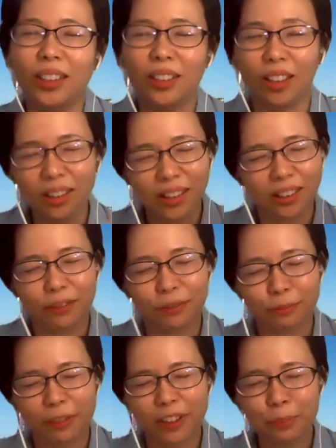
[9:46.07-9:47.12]
I got
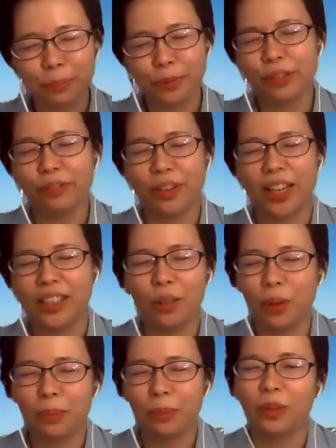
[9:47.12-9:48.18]
a very brief
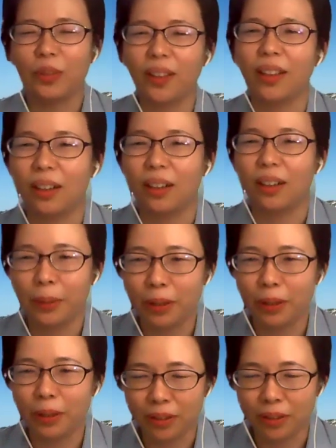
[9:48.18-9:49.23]
idea what music therapy
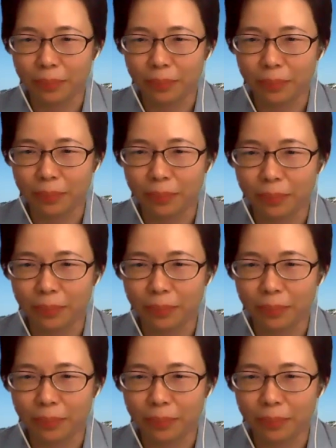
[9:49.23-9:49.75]
was about.